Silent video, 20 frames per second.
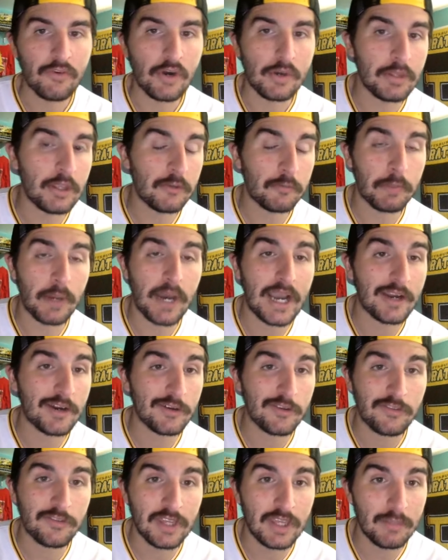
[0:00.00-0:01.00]
from this
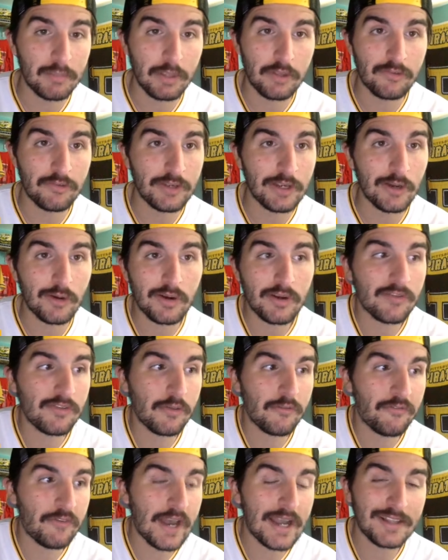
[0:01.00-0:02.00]
Pirates team this year
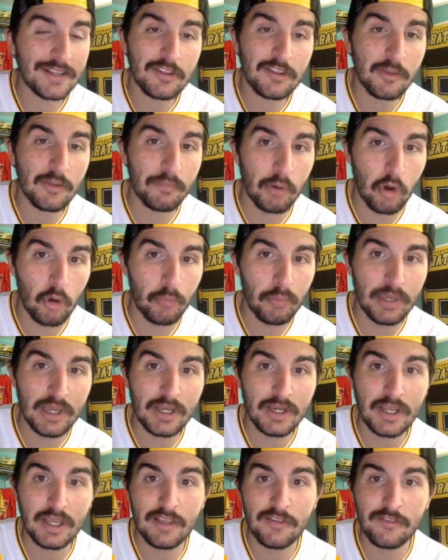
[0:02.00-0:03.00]
is the fact that the
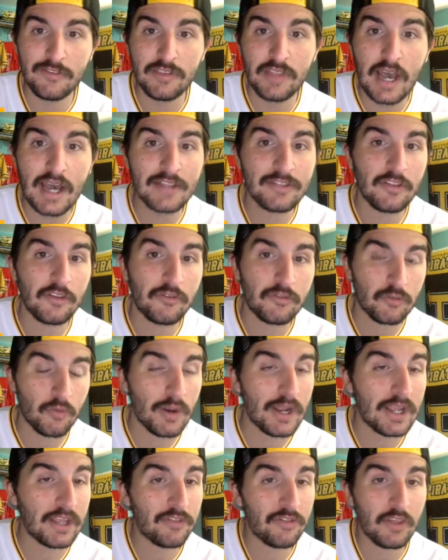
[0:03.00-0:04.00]
bullpen is not the
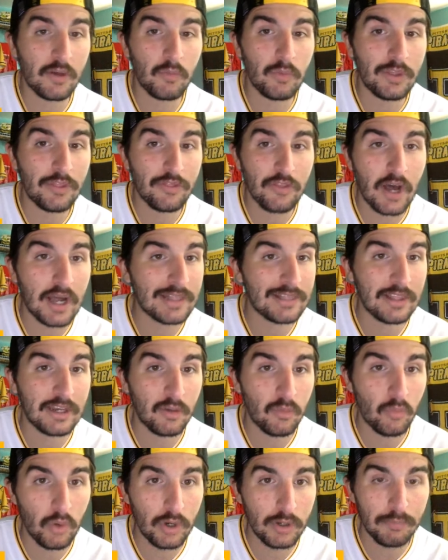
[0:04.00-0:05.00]
strength that we thought that
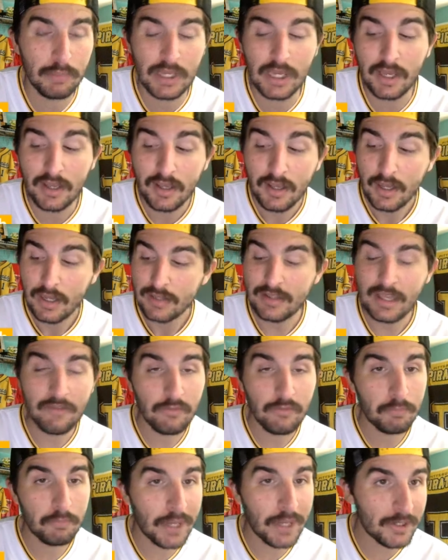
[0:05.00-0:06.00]
it would be.
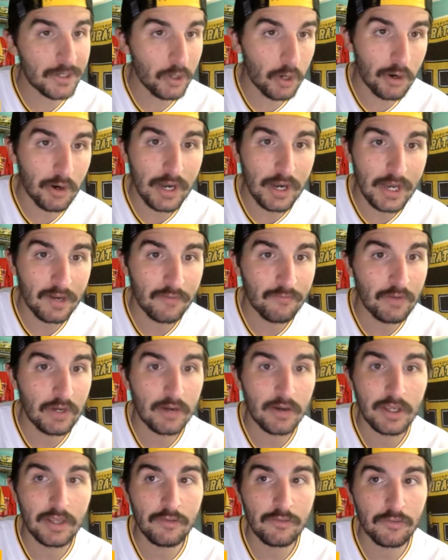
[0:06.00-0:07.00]
David Bednar had a
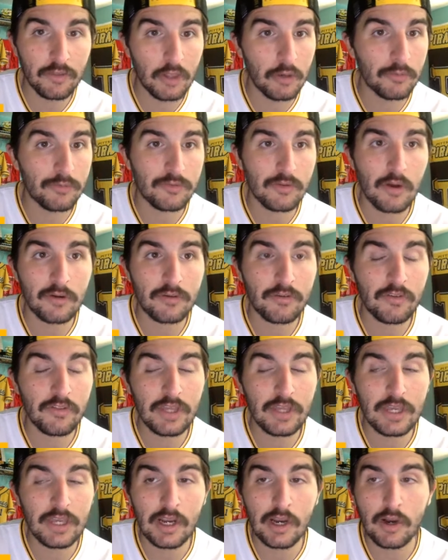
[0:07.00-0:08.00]
very slow start to
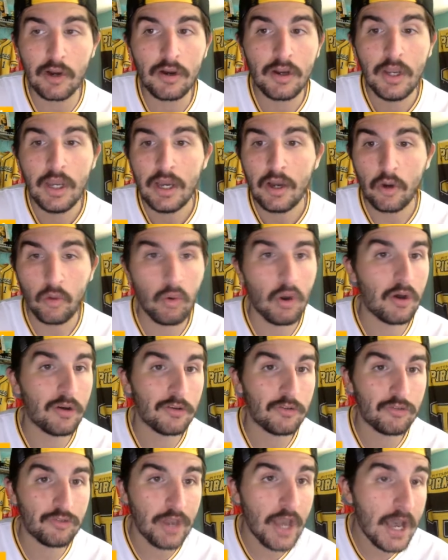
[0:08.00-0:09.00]
the year.
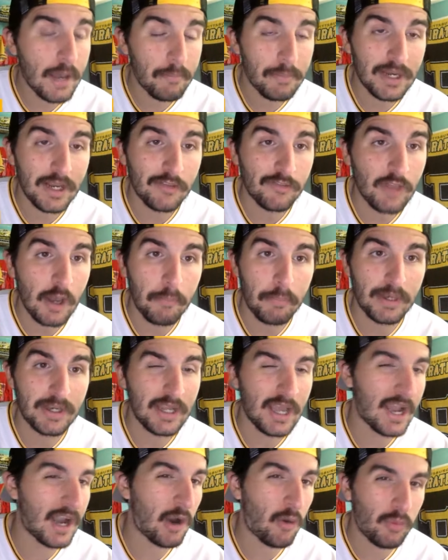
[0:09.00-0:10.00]
Aroldis Chapman is up
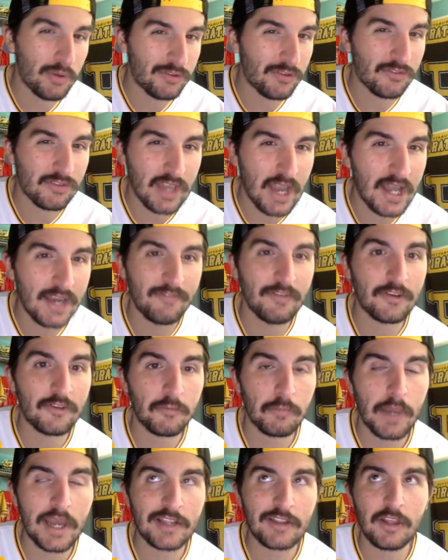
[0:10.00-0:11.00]
and down, which is kind of
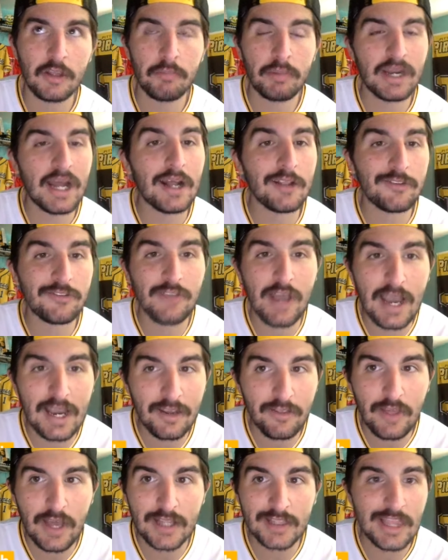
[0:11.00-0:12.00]
expected. But
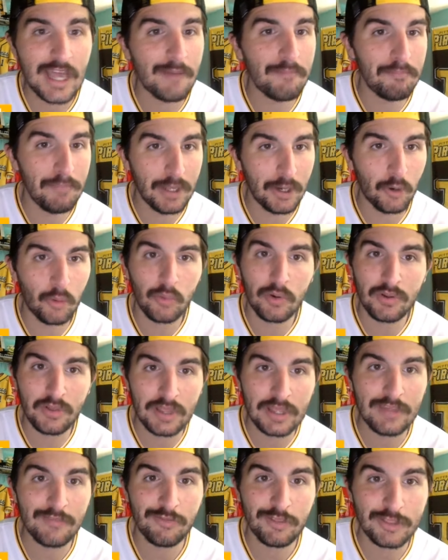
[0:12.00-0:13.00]
outside of that, that middle
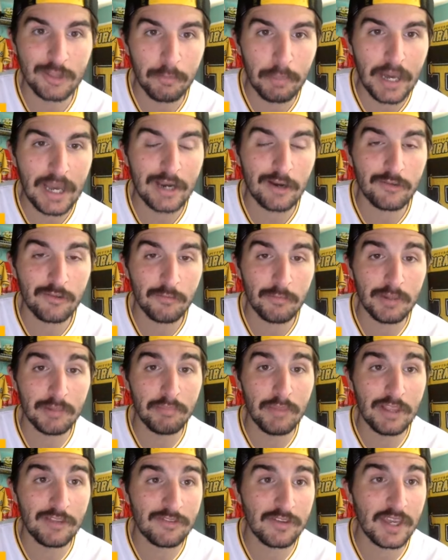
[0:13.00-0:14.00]
relief that the Pirates have
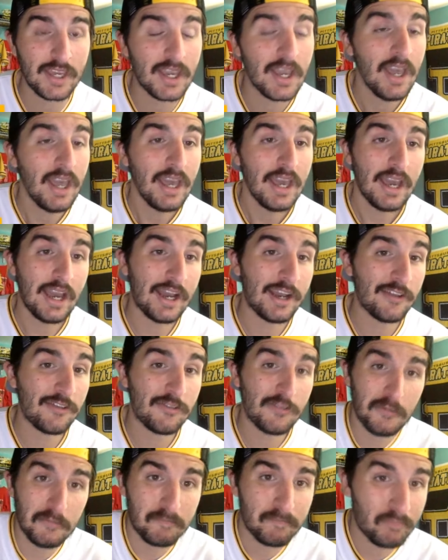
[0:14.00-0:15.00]
been missing
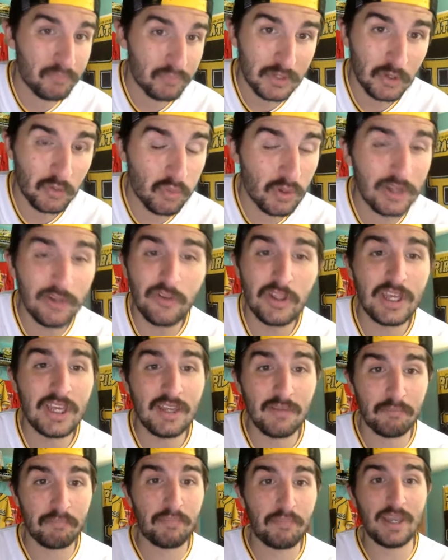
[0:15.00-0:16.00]
has
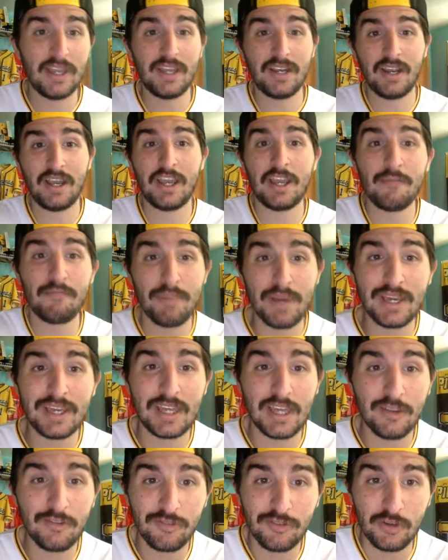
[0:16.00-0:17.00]
really been a
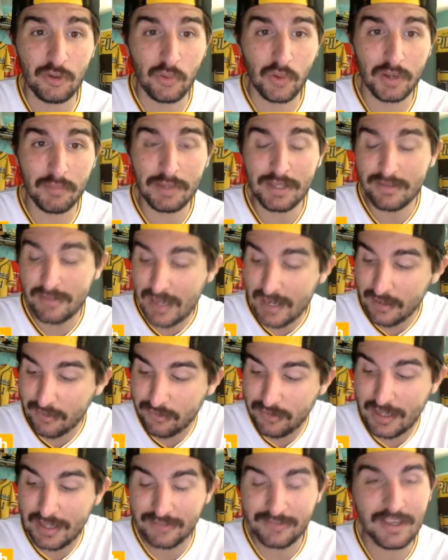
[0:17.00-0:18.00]
big issue. I mean,
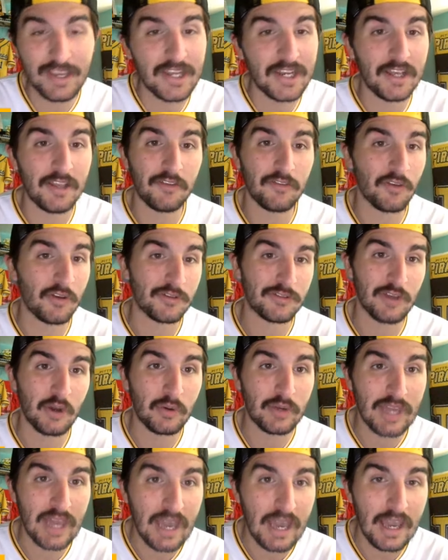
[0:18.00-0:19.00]
Dennis Santana has looked
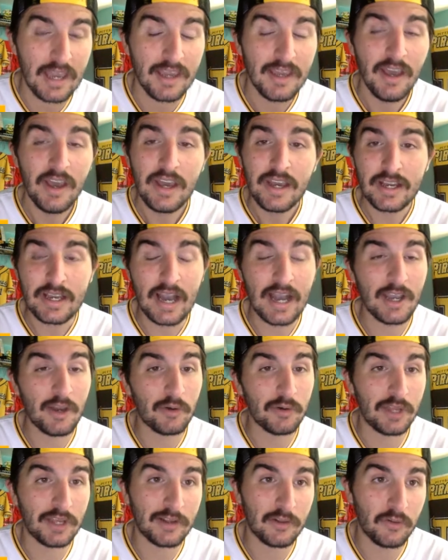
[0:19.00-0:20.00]
okay.
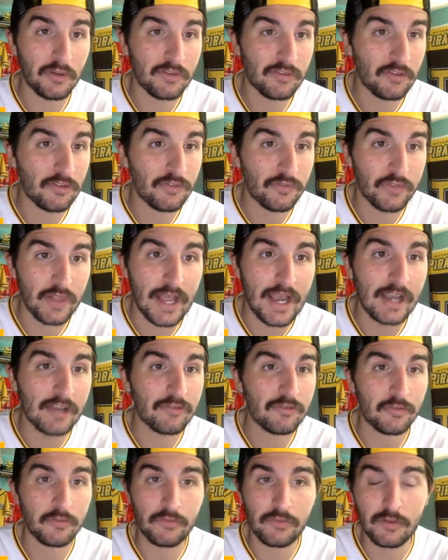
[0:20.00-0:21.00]
Kyle Nicholas has
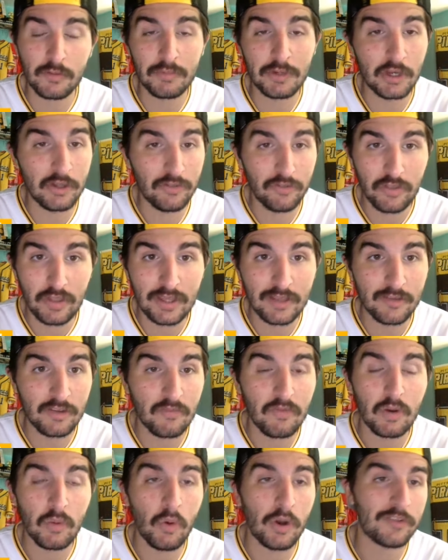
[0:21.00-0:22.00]
flashed some good things
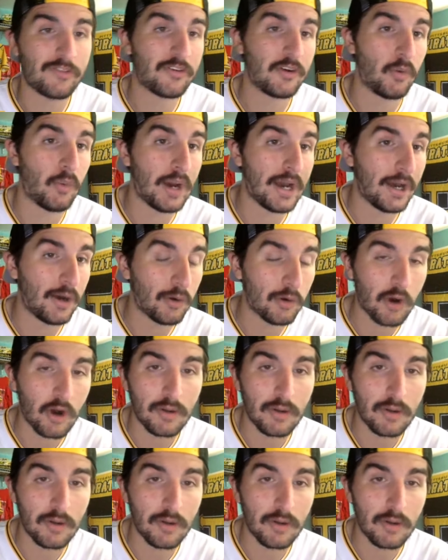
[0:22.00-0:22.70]
every once in a while.